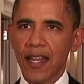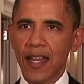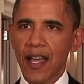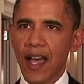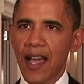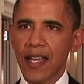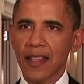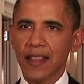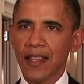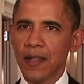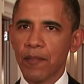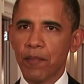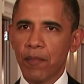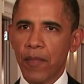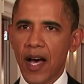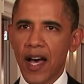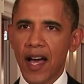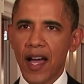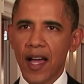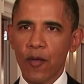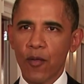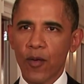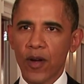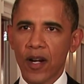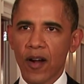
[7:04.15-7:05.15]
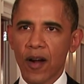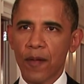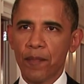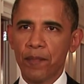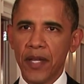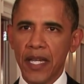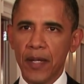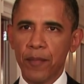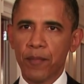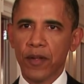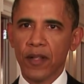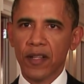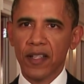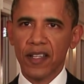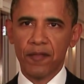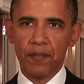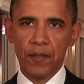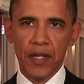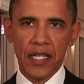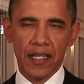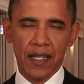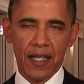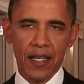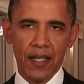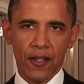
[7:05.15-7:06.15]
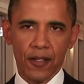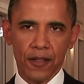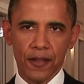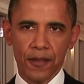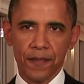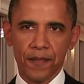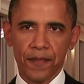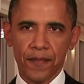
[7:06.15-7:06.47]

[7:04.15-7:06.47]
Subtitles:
idly by when our people have been killed.